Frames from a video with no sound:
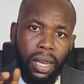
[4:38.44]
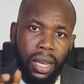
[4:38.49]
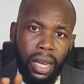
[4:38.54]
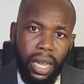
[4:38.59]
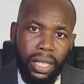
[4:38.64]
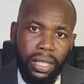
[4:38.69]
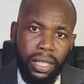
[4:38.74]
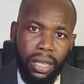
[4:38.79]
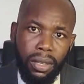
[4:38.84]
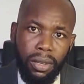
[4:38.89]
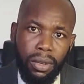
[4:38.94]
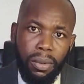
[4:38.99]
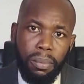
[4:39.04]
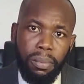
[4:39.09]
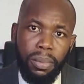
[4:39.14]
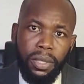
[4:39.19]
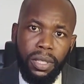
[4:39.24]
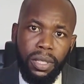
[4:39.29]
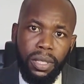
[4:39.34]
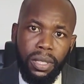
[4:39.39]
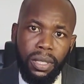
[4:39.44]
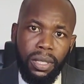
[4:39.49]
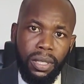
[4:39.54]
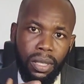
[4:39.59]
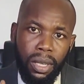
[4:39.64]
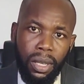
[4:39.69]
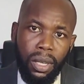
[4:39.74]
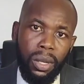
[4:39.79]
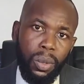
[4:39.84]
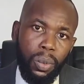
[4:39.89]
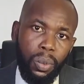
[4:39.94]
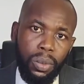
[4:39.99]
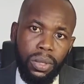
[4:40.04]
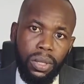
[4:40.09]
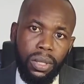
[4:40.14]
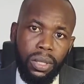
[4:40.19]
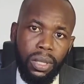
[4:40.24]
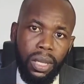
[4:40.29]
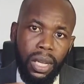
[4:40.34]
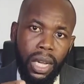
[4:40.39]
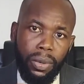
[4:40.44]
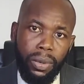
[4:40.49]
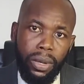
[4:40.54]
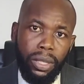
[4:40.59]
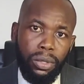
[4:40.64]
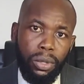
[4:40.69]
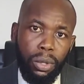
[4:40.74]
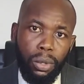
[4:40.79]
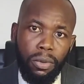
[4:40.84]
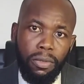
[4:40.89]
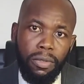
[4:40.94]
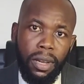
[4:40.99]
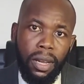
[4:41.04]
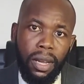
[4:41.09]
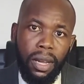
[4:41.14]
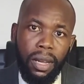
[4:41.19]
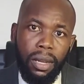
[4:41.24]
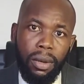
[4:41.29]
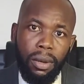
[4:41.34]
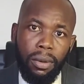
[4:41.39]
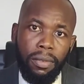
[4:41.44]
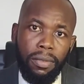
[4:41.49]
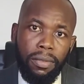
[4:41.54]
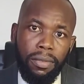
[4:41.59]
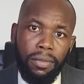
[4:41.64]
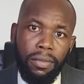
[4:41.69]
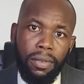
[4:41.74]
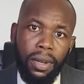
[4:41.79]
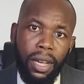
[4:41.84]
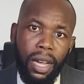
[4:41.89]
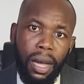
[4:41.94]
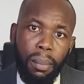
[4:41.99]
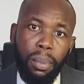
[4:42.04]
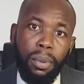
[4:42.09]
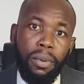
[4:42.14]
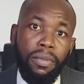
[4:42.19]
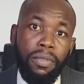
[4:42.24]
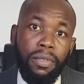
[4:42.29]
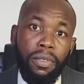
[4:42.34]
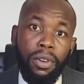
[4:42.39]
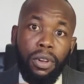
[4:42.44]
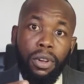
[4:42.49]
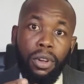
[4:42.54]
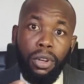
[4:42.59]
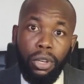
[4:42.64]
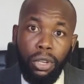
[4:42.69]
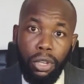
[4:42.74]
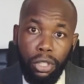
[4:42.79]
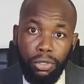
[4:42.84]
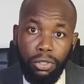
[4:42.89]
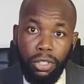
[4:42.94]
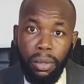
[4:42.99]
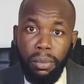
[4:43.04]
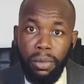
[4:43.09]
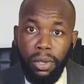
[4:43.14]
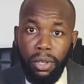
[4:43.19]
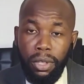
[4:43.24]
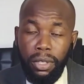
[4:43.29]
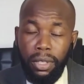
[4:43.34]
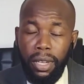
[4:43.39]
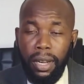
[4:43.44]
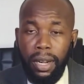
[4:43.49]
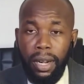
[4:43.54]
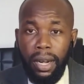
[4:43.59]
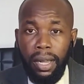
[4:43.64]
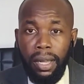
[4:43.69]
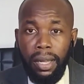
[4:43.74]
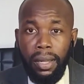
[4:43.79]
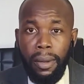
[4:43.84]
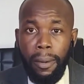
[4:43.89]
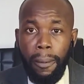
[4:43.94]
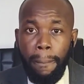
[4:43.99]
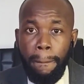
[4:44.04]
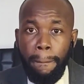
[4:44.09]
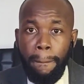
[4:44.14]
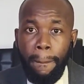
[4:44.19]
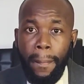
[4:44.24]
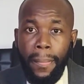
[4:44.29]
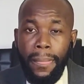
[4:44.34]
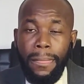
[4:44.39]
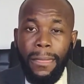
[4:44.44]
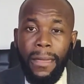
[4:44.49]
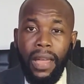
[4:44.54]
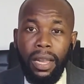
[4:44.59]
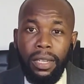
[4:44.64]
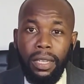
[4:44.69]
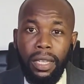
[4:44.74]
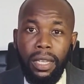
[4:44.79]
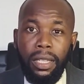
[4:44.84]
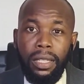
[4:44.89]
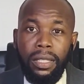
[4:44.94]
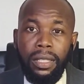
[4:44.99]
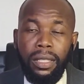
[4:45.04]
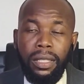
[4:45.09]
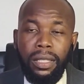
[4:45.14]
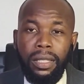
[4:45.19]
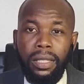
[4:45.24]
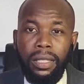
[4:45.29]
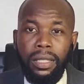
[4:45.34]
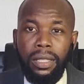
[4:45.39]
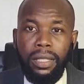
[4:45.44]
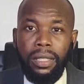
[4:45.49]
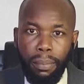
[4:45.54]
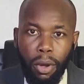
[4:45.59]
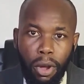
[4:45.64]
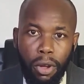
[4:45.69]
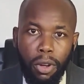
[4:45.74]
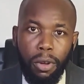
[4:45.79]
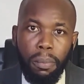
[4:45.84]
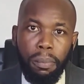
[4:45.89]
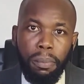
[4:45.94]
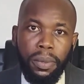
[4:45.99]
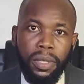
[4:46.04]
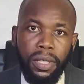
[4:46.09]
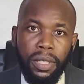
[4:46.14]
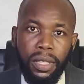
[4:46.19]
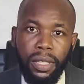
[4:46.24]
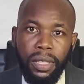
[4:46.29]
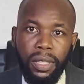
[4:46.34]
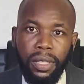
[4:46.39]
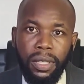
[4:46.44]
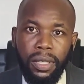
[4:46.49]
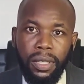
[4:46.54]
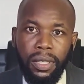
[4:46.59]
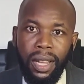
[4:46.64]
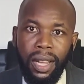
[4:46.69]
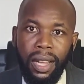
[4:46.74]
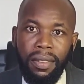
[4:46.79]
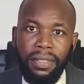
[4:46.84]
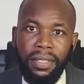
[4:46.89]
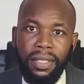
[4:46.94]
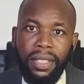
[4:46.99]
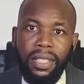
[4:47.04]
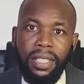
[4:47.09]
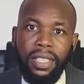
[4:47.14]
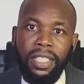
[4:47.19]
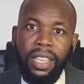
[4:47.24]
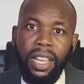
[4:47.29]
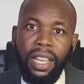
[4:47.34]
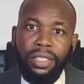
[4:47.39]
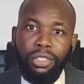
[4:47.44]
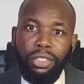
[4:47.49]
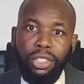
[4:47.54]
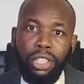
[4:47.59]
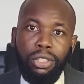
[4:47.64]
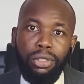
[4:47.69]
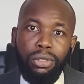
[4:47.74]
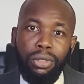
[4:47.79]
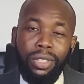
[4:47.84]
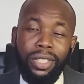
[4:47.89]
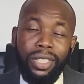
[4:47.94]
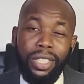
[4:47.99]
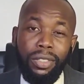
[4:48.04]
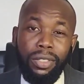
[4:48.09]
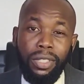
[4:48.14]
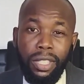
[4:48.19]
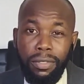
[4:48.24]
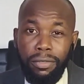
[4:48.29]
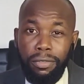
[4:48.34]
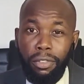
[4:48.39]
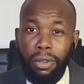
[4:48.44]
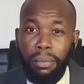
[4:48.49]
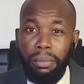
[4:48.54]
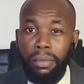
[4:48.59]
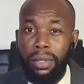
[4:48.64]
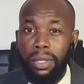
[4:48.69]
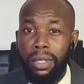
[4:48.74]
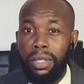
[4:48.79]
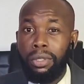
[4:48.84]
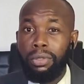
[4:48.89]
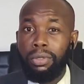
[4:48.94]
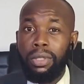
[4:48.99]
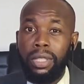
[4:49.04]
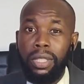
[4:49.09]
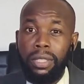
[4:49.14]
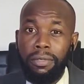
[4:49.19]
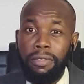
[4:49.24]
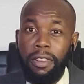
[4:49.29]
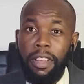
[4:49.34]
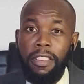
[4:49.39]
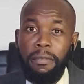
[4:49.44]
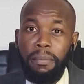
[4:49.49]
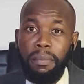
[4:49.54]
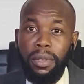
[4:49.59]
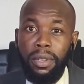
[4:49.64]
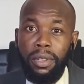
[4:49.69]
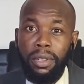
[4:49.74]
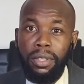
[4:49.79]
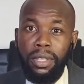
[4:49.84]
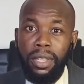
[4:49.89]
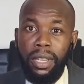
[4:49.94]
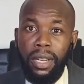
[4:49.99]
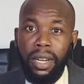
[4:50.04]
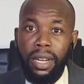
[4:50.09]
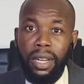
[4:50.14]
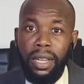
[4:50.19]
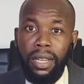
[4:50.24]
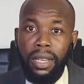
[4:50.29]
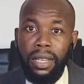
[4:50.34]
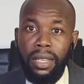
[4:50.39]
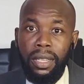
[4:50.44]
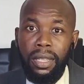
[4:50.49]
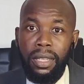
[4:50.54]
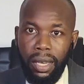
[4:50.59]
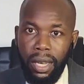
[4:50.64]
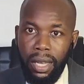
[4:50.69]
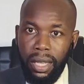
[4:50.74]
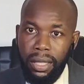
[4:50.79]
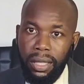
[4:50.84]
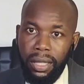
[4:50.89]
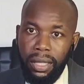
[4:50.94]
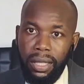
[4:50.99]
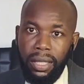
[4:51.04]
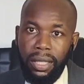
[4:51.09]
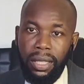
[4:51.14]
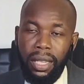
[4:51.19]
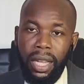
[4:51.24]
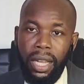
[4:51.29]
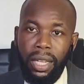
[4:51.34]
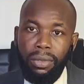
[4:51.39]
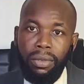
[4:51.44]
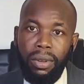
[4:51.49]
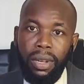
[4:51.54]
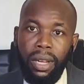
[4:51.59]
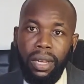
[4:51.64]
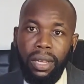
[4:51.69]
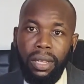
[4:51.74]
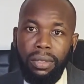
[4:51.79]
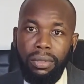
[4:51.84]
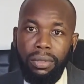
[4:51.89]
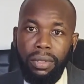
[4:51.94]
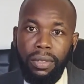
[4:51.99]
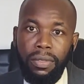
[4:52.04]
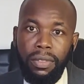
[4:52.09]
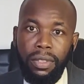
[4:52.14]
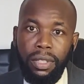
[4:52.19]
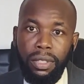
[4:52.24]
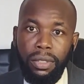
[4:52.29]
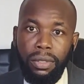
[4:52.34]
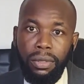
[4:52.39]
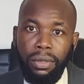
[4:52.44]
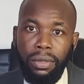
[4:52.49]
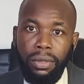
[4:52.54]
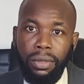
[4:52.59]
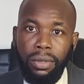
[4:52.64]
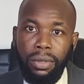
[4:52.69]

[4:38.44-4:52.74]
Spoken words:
larger companies with annual turnover of above 100 million naira, and then small companies have seen their threshold increased from 25 million naira less in annual revenue